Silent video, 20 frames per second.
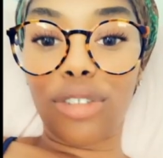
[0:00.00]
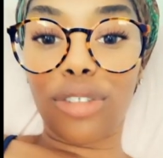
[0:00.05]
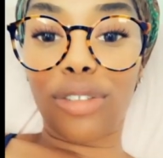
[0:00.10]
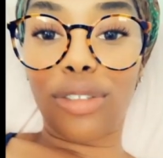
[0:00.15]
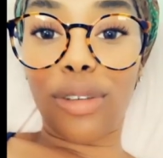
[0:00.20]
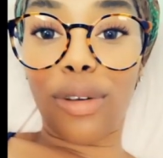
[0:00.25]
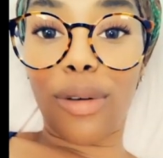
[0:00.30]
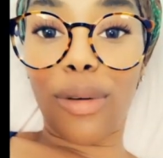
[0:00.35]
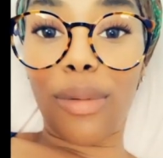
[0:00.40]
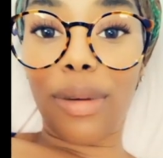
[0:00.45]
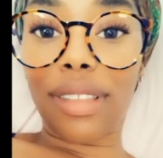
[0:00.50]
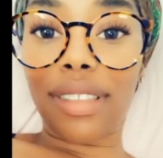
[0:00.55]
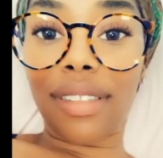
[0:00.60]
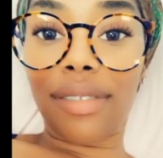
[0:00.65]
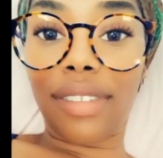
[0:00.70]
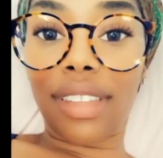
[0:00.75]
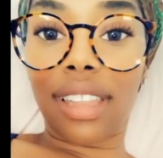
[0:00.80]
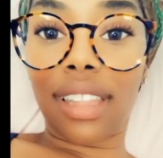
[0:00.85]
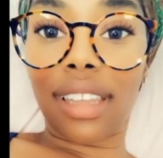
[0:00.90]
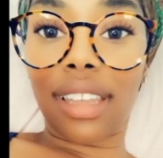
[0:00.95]
So it
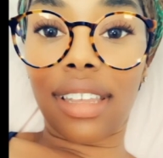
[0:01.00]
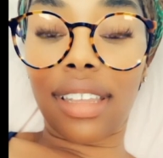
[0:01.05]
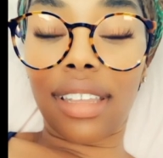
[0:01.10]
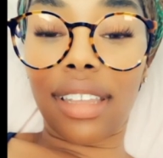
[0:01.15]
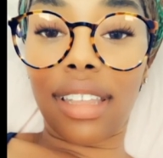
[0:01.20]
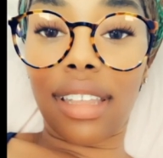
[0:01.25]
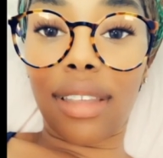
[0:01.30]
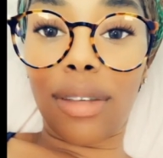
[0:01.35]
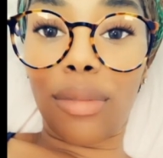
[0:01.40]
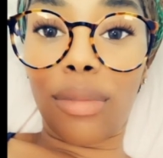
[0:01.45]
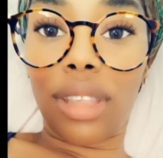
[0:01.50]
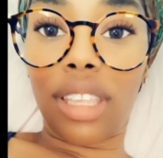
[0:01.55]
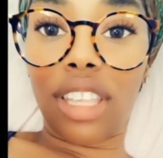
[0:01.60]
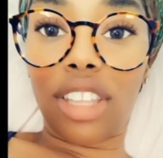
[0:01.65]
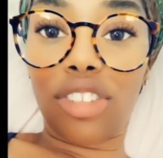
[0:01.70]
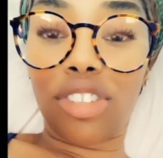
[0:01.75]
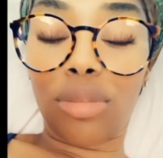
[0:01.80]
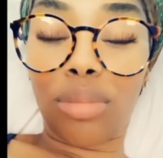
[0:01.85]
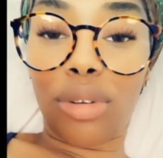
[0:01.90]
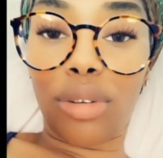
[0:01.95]
wasn't feeling good. We
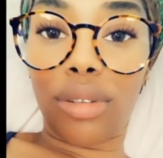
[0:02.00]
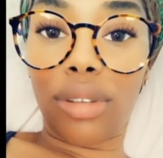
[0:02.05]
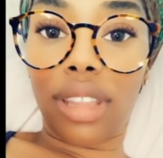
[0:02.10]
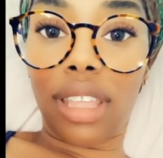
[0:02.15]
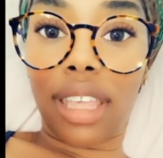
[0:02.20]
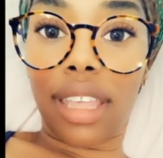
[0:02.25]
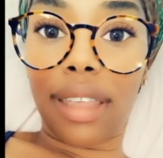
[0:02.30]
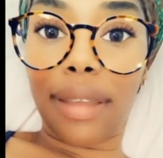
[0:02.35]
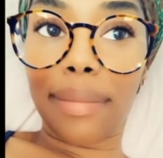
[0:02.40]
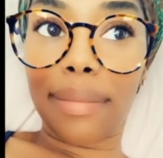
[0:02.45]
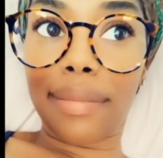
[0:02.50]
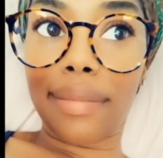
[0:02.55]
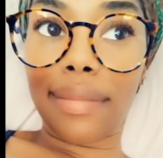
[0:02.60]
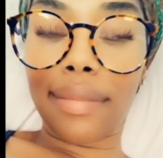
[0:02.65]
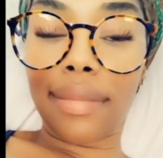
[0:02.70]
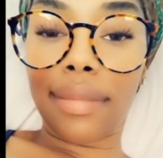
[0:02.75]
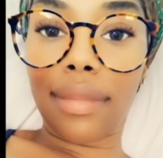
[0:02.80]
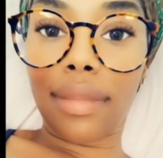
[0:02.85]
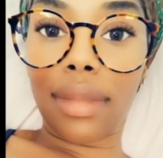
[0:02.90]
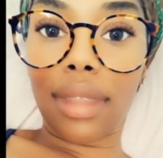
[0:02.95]
get Chipotle.
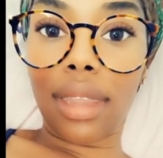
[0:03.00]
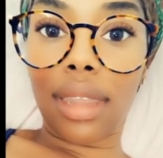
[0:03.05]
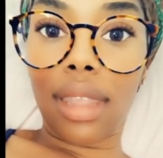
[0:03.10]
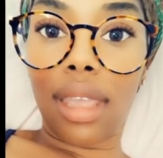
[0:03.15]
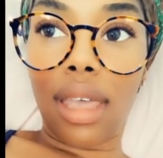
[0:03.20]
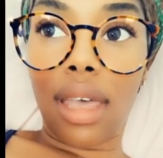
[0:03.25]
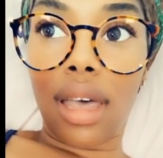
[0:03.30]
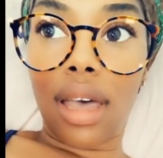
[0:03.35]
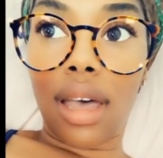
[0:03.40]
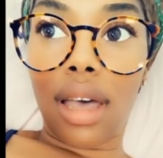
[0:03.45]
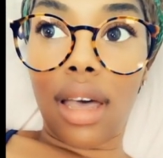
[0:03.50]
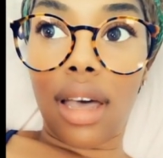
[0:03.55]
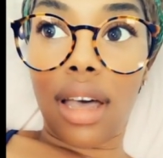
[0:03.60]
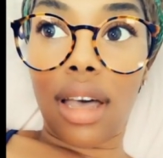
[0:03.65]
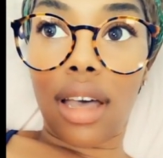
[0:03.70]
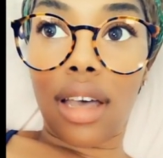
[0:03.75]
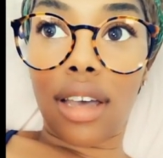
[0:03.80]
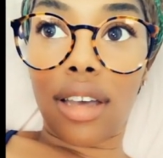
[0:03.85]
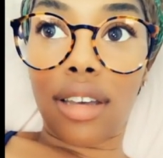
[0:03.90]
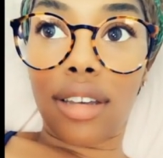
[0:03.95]

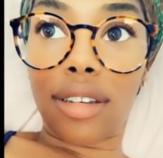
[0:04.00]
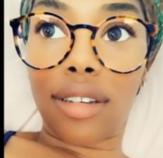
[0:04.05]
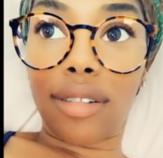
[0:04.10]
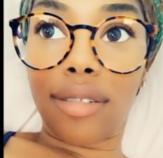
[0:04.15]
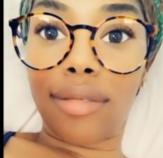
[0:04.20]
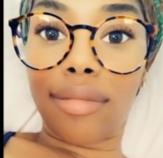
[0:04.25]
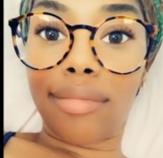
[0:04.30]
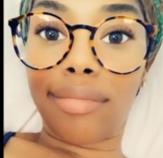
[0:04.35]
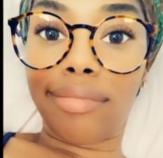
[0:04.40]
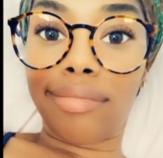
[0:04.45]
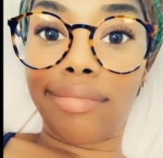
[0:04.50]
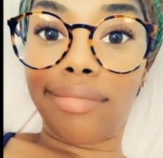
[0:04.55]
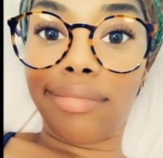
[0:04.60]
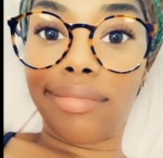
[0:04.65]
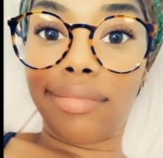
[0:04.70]
Um,